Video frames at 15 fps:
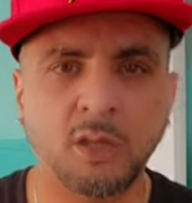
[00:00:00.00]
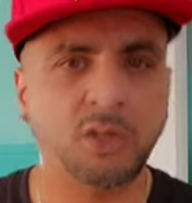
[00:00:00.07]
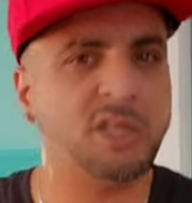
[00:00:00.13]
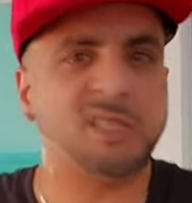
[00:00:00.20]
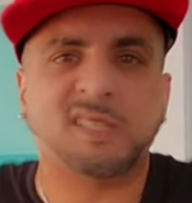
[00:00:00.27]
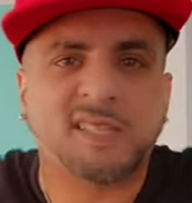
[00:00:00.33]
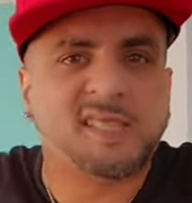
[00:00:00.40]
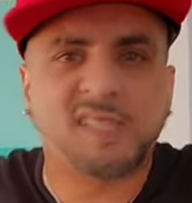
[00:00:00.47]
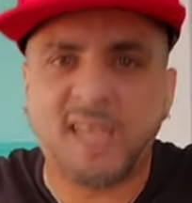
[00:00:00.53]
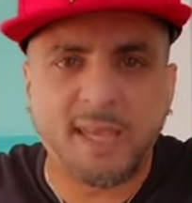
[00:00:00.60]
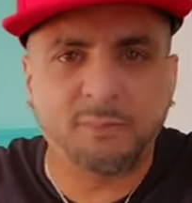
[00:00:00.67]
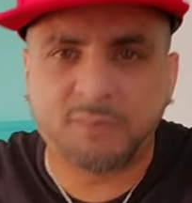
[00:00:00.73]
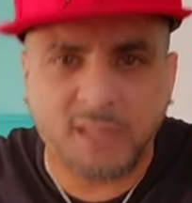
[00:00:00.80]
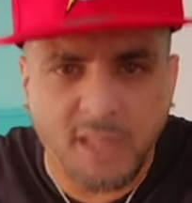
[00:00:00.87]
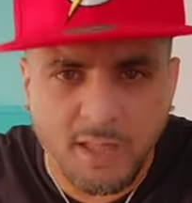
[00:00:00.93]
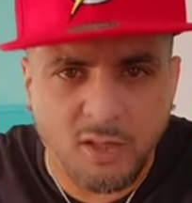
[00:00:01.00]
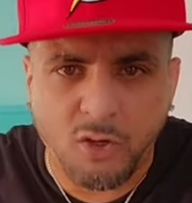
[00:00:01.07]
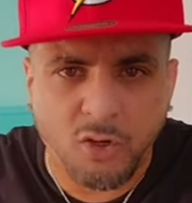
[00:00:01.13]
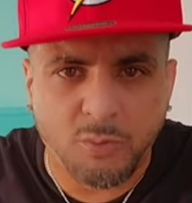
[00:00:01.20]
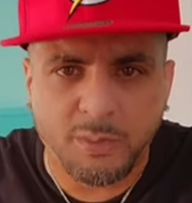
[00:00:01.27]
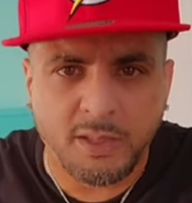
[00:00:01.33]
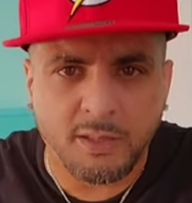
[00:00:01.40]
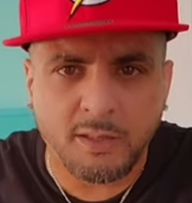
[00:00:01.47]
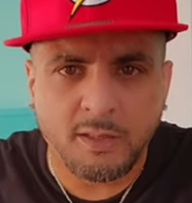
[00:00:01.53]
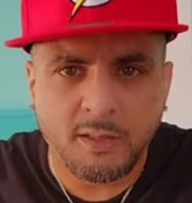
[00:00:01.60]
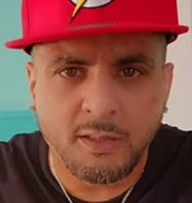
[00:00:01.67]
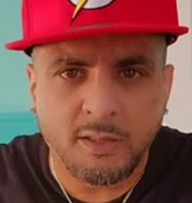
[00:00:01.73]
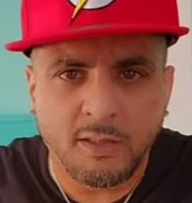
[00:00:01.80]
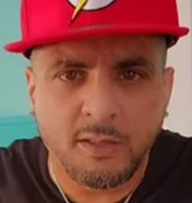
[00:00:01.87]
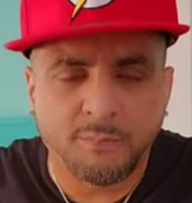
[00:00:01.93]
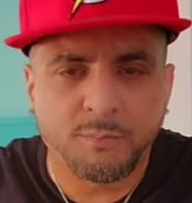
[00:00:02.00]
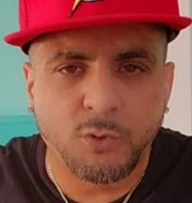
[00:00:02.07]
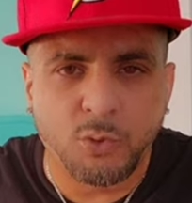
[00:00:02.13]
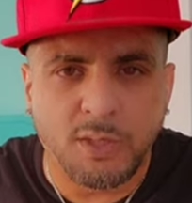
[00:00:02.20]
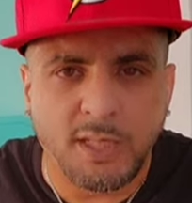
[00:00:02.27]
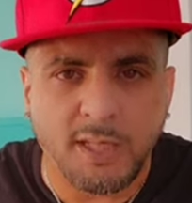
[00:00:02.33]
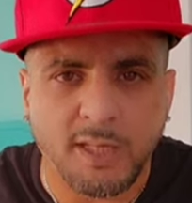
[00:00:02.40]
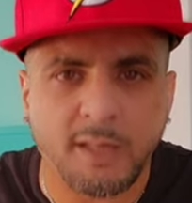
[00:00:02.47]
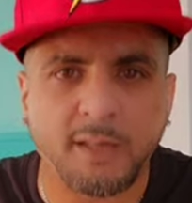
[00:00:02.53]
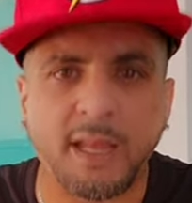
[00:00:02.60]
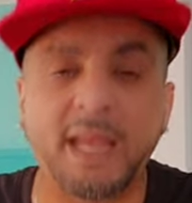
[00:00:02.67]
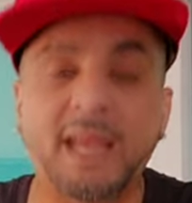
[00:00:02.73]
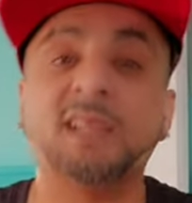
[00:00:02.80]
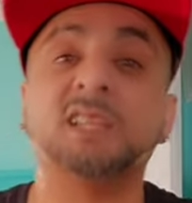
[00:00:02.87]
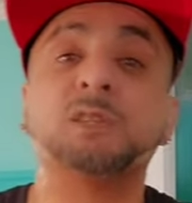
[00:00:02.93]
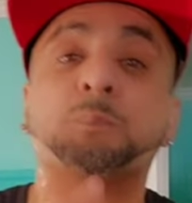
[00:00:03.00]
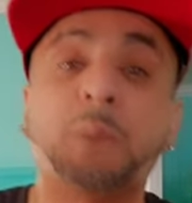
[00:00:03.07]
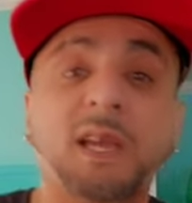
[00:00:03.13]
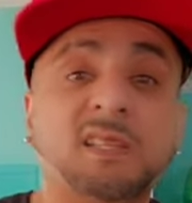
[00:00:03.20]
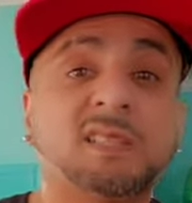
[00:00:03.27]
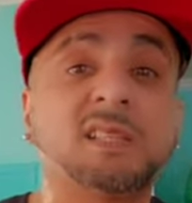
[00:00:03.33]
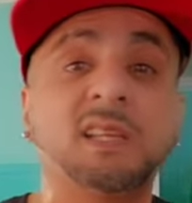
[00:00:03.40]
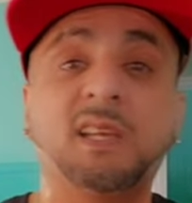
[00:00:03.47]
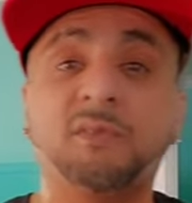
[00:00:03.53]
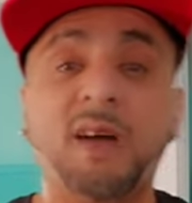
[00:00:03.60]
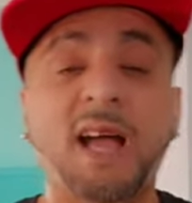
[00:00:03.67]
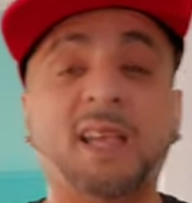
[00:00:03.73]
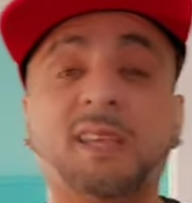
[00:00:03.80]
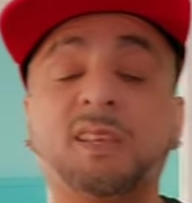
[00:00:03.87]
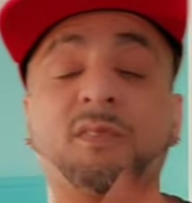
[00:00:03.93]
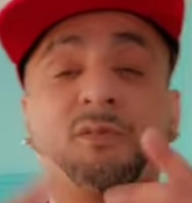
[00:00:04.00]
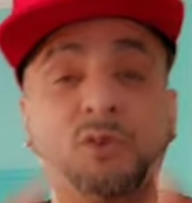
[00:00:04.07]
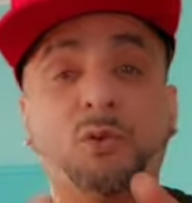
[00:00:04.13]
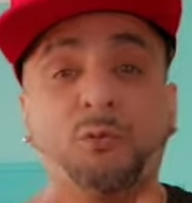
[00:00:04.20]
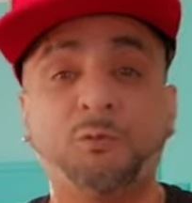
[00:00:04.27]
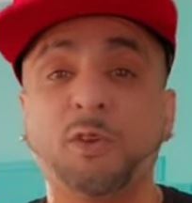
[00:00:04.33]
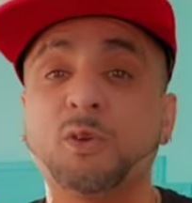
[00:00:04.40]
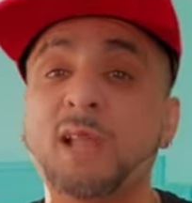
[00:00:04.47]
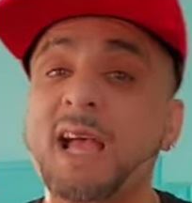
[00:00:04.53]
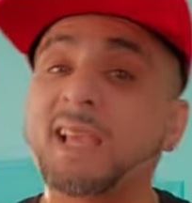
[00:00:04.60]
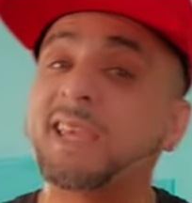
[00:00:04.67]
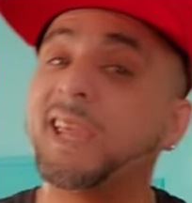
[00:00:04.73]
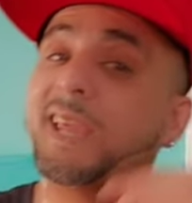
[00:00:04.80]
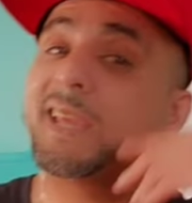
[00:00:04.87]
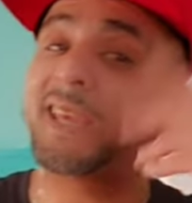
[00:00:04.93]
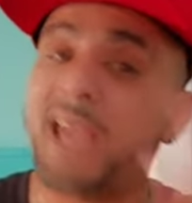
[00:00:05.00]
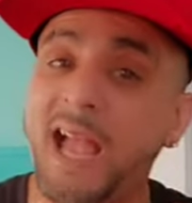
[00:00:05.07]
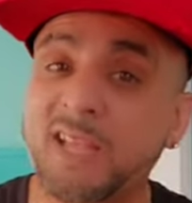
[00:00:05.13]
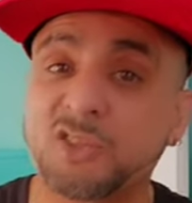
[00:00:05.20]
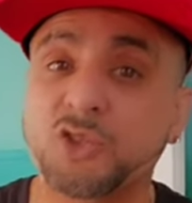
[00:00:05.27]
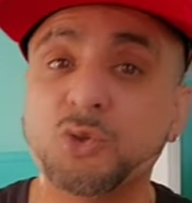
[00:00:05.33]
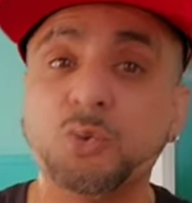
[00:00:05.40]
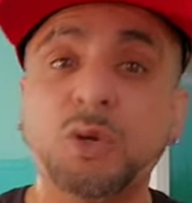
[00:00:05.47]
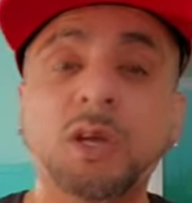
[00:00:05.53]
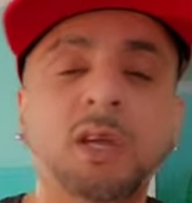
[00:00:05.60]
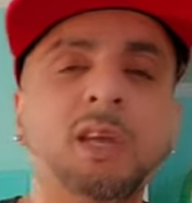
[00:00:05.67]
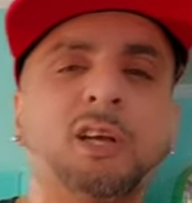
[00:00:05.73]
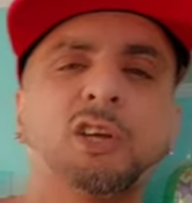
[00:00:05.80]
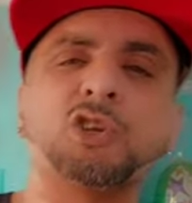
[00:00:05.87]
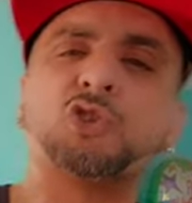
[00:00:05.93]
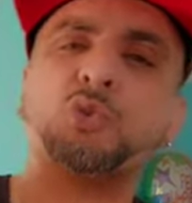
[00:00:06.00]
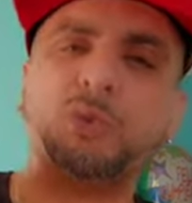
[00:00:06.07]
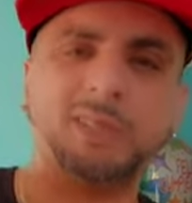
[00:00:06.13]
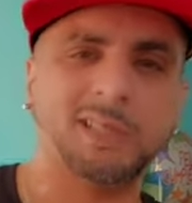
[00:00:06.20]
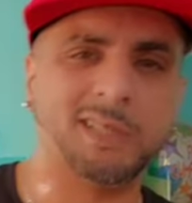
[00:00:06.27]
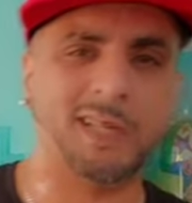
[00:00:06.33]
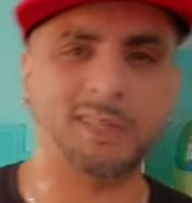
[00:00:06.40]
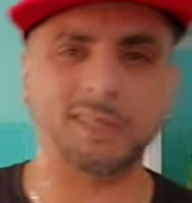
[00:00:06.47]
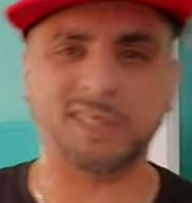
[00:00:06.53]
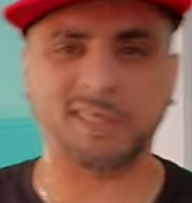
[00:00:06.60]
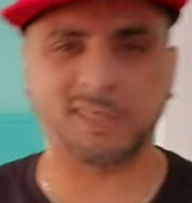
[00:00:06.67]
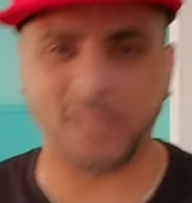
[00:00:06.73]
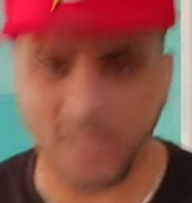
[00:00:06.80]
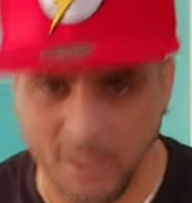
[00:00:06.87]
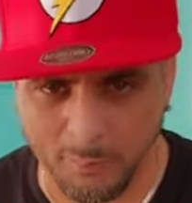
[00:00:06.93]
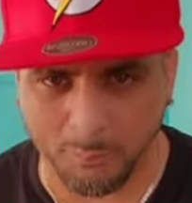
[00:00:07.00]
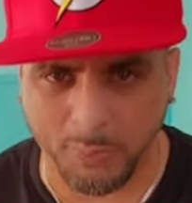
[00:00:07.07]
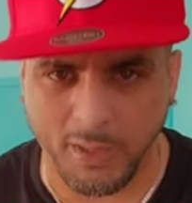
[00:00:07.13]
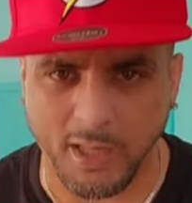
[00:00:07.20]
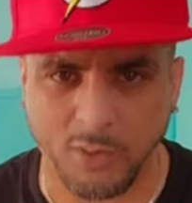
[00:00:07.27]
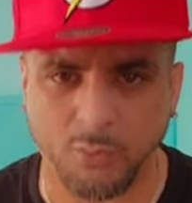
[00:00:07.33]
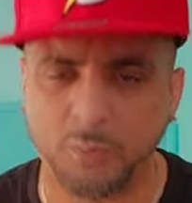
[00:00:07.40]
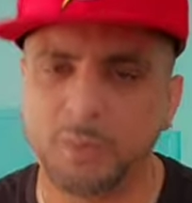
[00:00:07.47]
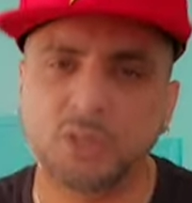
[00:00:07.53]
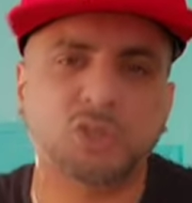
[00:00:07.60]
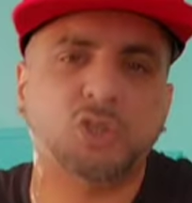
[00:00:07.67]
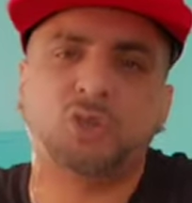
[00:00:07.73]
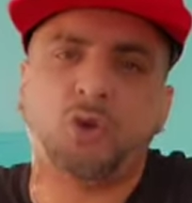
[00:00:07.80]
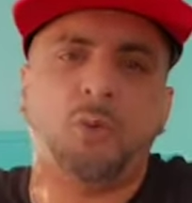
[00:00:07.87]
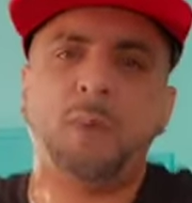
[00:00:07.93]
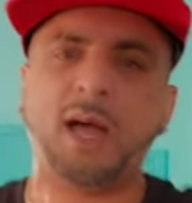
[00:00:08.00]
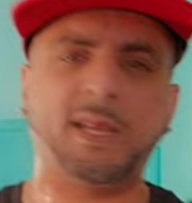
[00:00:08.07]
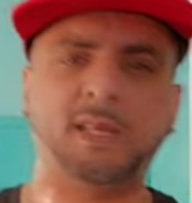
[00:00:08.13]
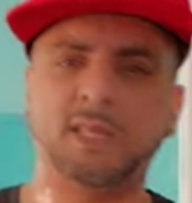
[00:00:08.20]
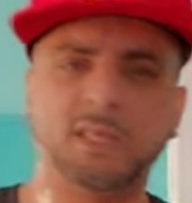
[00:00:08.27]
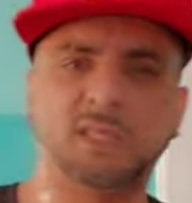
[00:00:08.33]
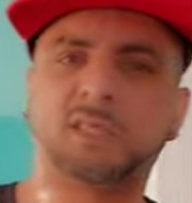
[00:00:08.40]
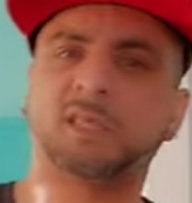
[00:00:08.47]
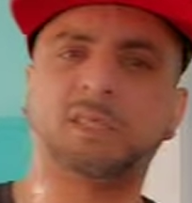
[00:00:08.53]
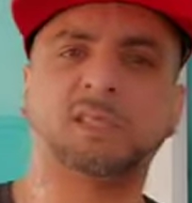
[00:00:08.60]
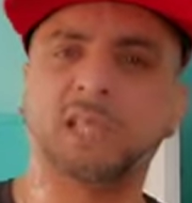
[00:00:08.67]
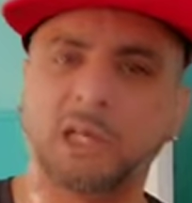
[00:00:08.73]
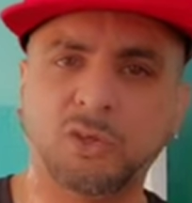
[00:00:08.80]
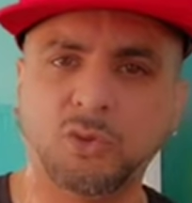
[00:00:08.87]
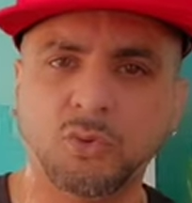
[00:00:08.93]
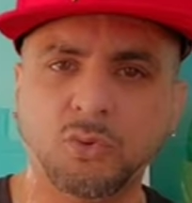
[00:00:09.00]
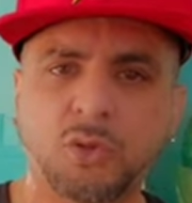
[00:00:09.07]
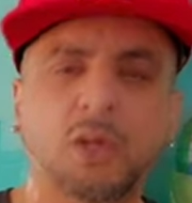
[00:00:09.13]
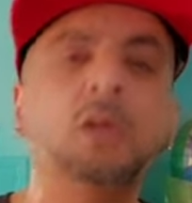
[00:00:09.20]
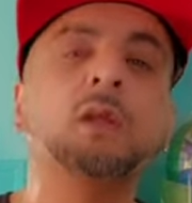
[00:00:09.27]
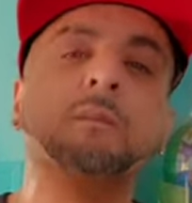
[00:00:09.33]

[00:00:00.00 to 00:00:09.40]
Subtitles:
It's the same thing, homie. You get it? And especially if you feel I can't catch you because you in another state playing with me, so nobody needs to tell you.